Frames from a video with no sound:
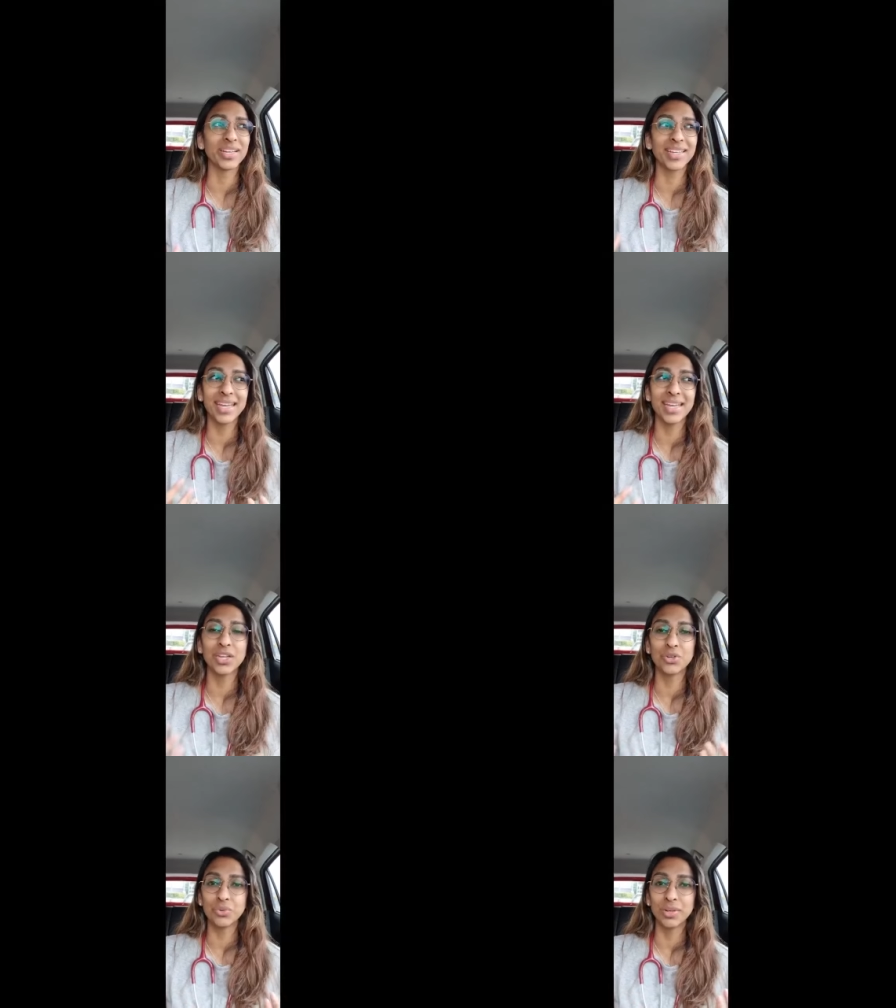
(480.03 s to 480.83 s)
taking
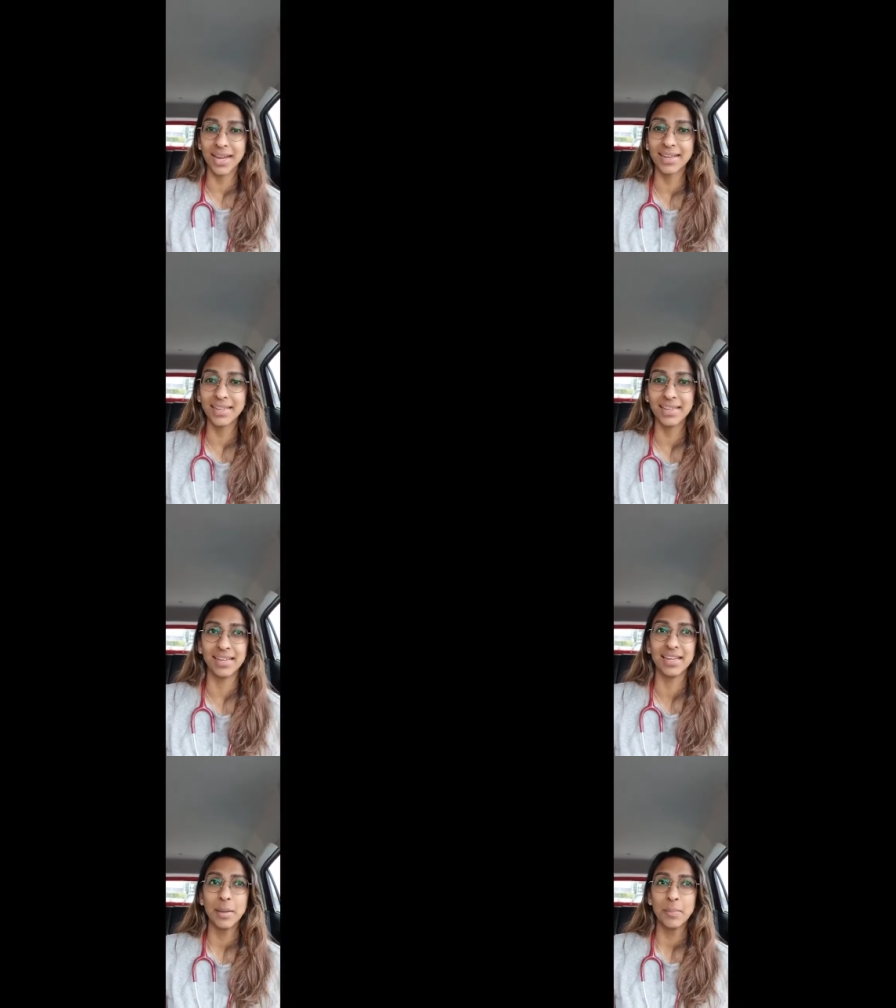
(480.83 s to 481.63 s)
it too
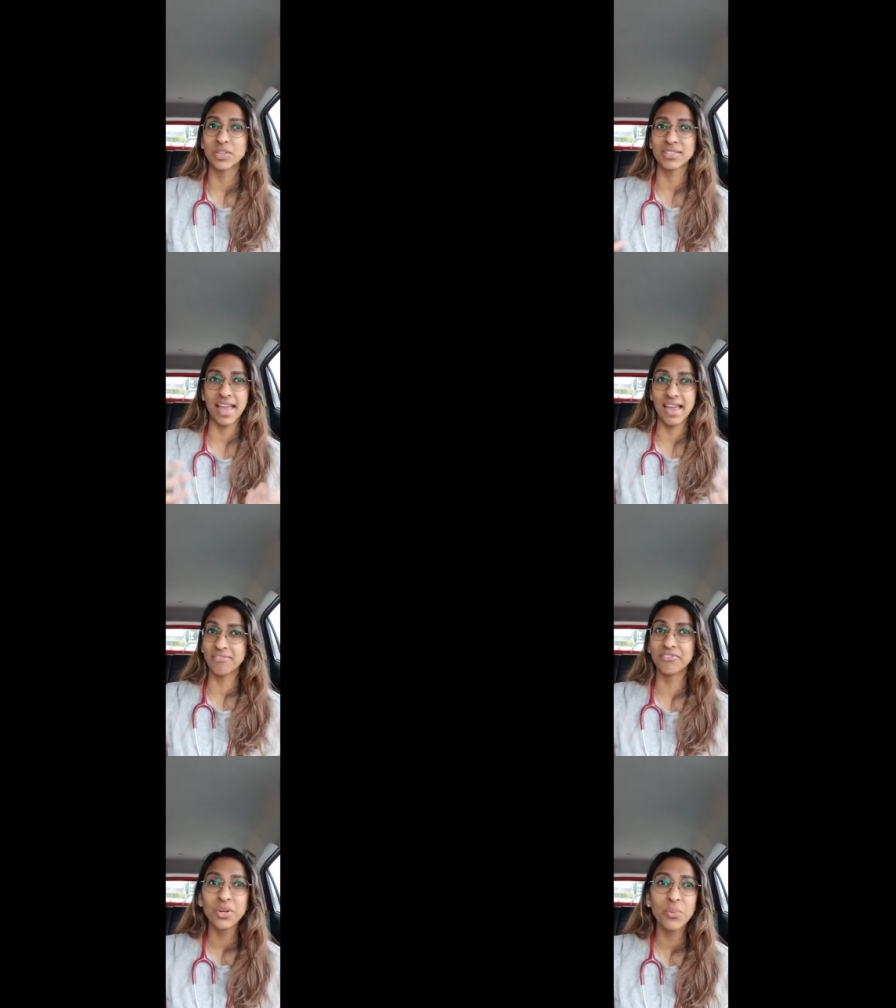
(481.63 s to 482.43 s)
lightly because
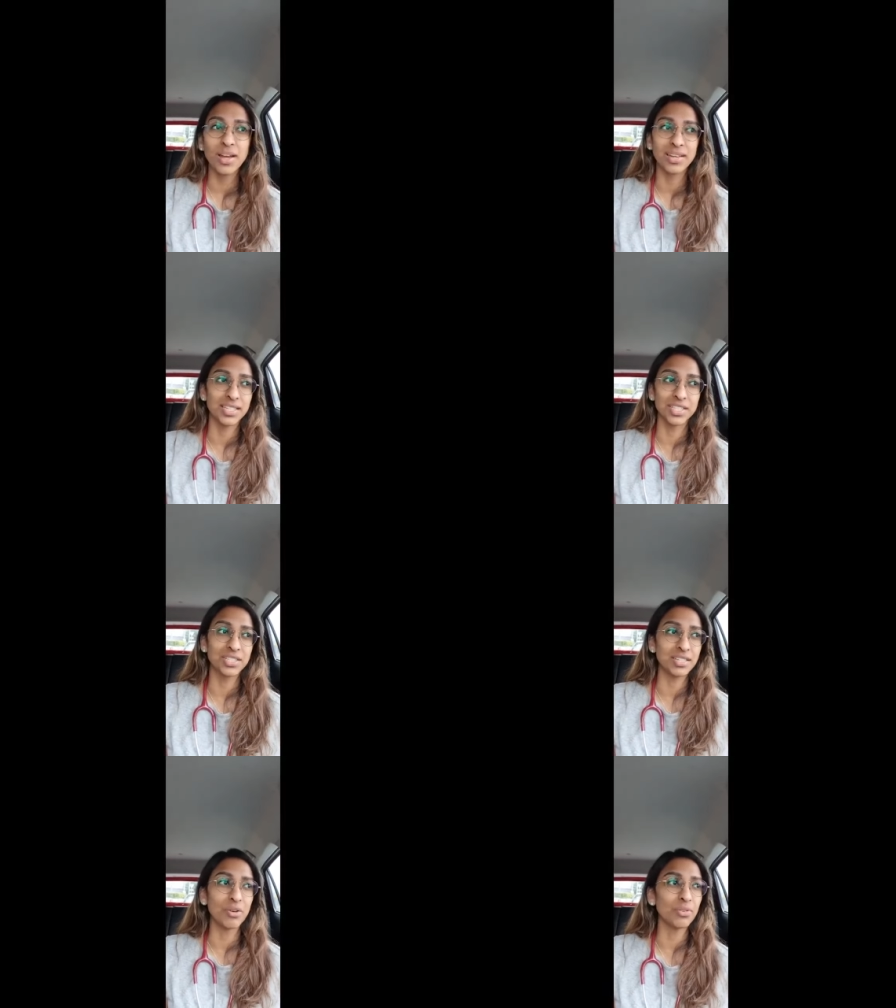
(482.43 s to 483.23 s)
everyone is
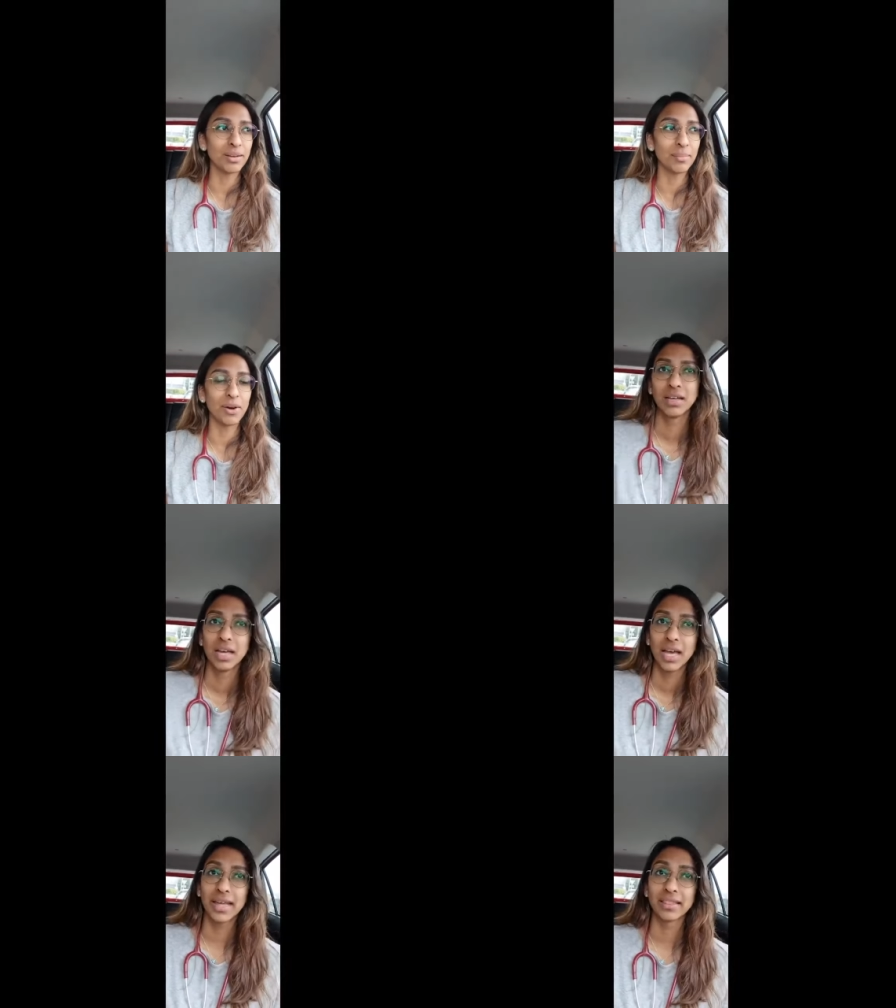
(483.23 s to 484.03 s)
just out and about
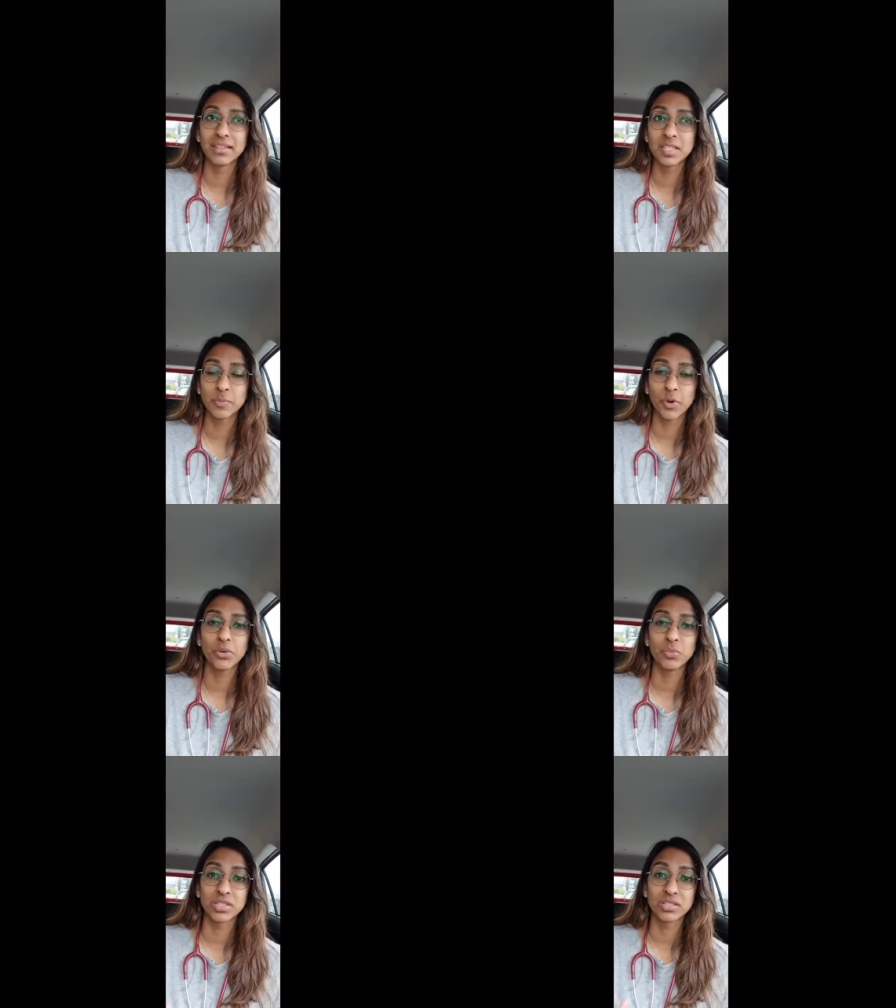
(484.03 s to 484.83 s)
at this point
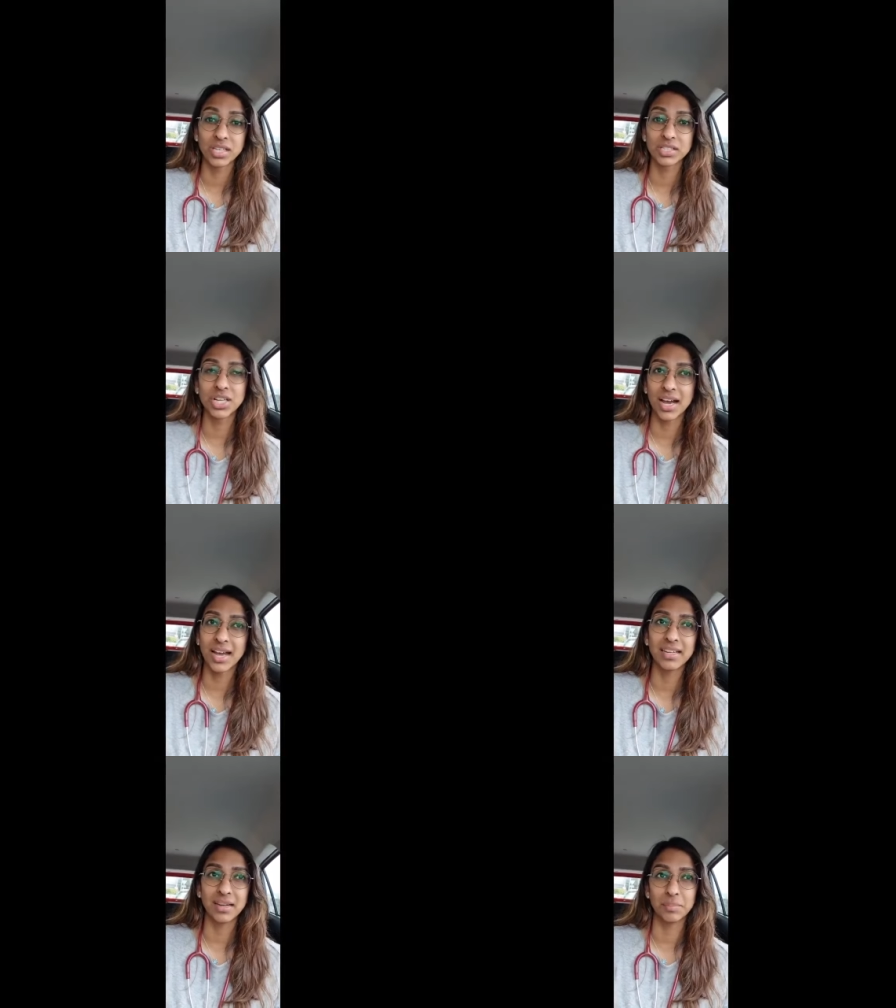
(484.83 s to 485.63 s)
with such a
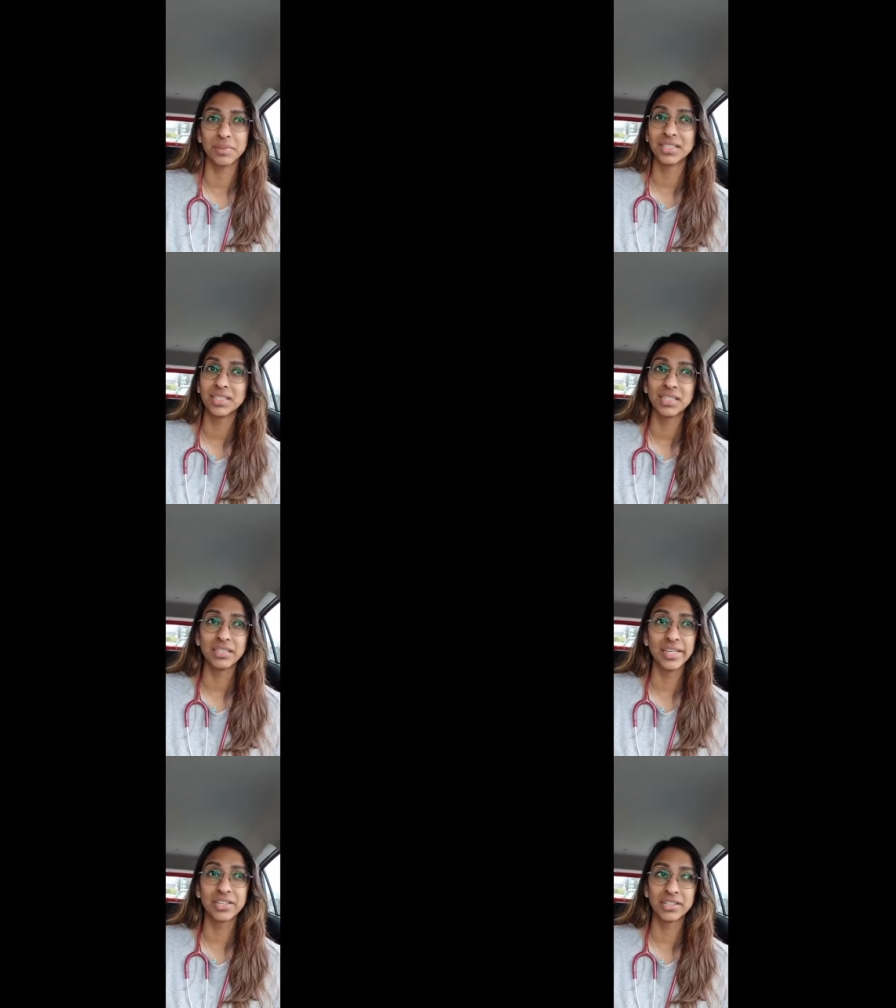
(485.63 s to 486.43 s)
high number
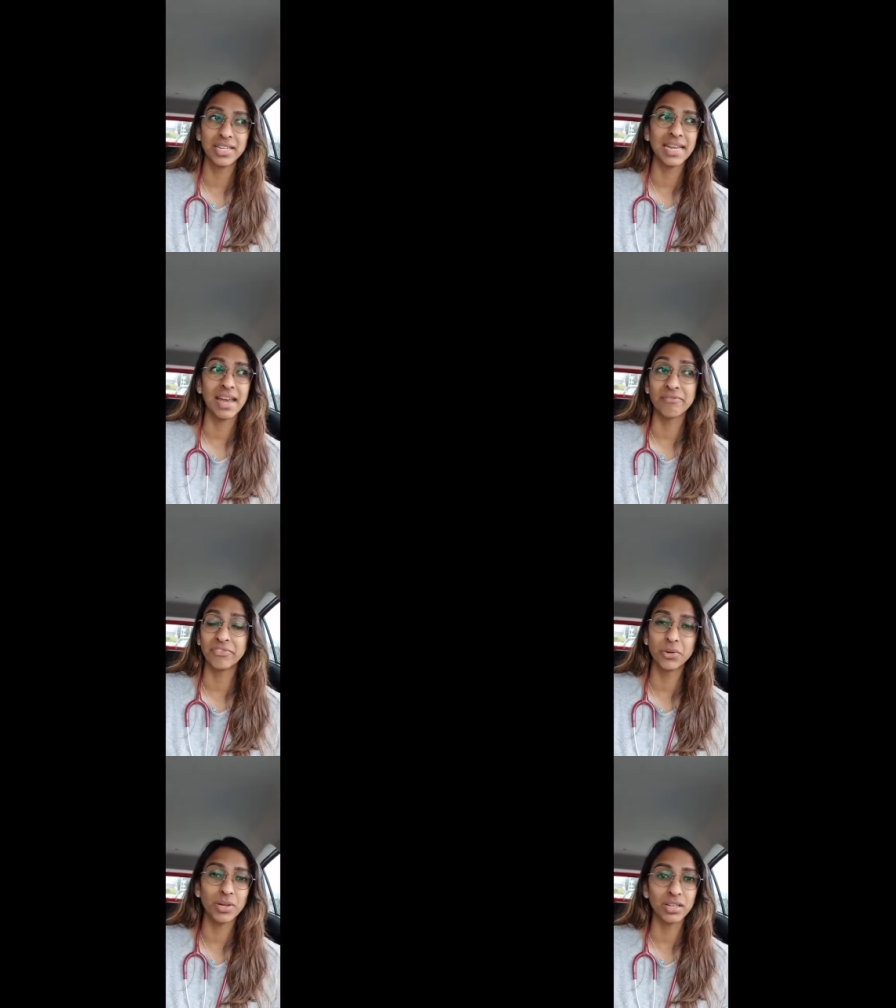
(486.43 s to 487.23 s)
literally
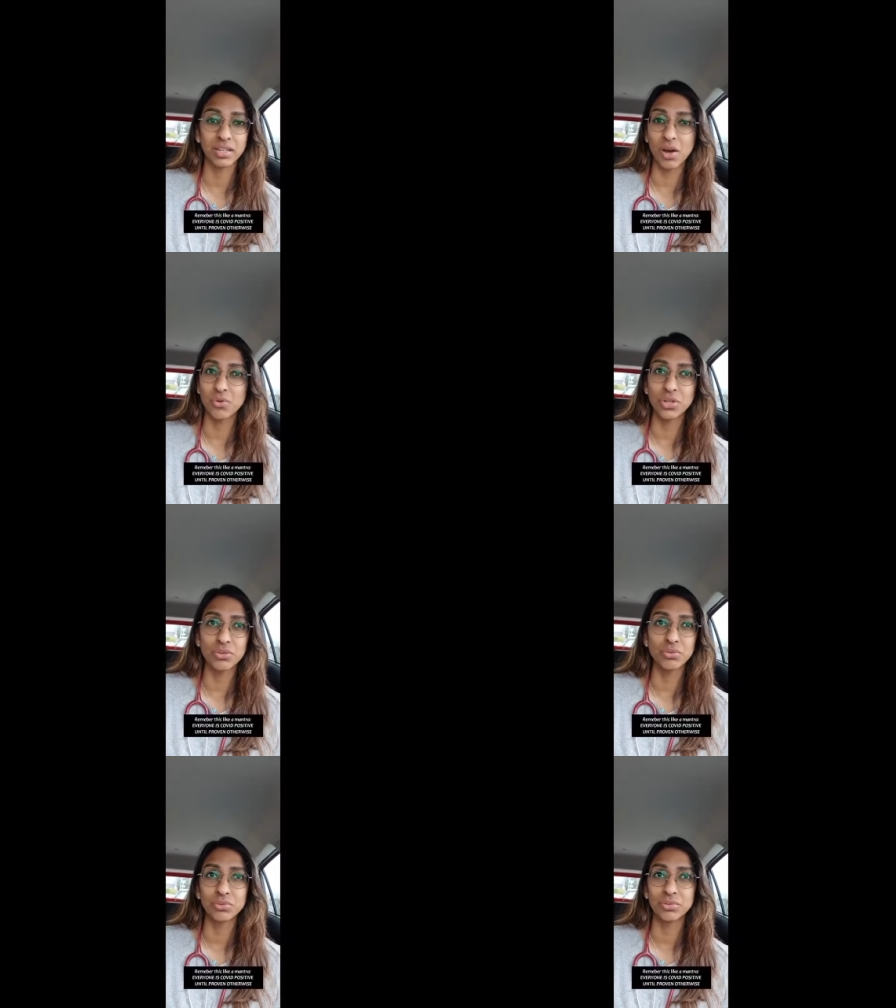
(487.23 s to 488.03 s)
everyone around you